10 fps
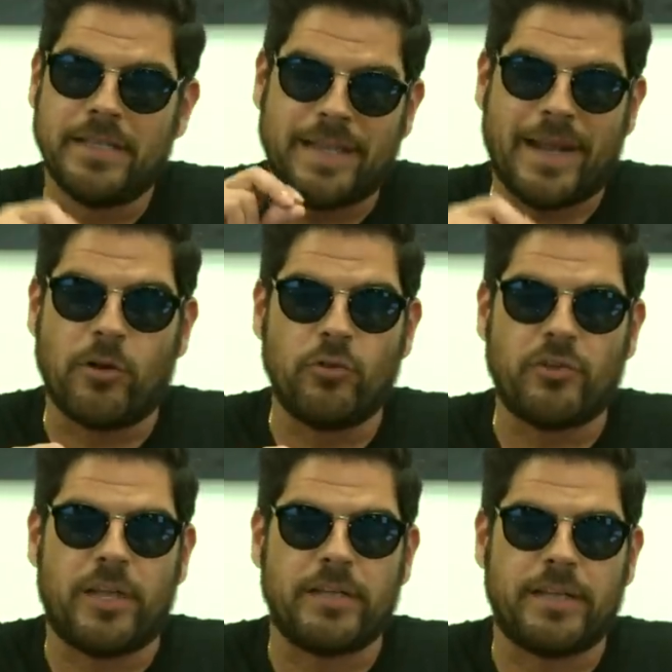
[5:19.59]
that goes
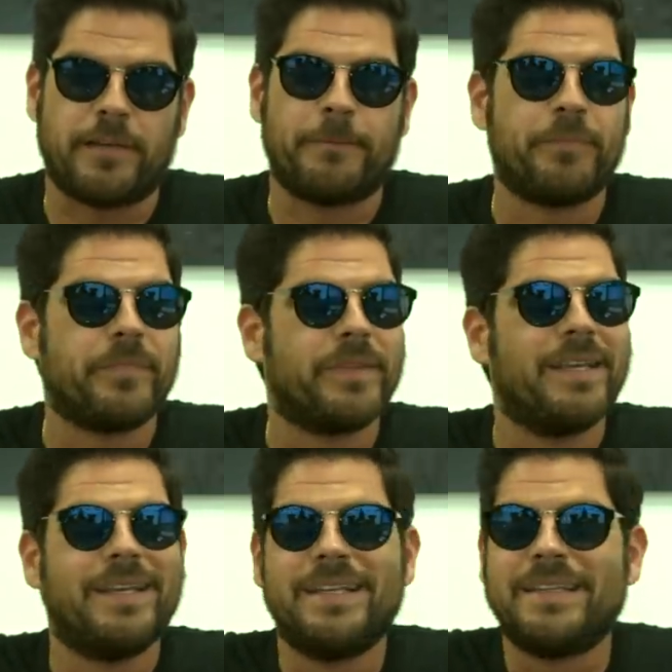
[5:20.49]
on there.
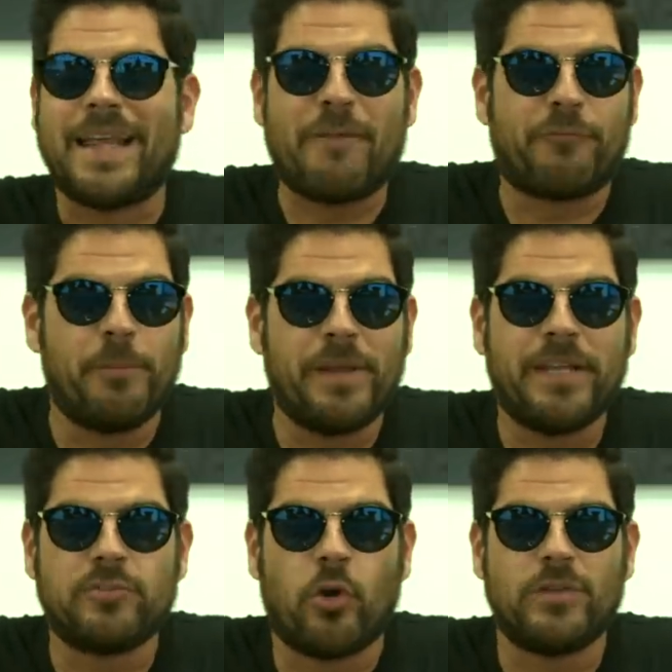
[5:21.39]
That for
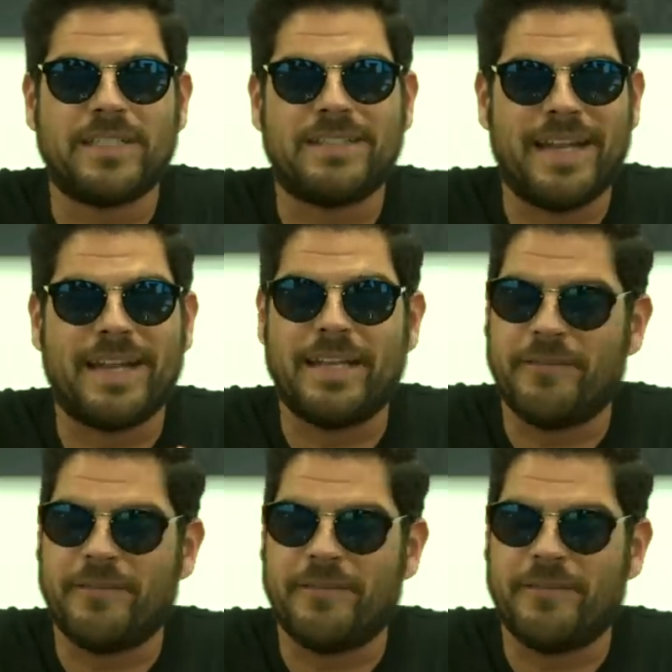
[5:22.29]
me is always a dead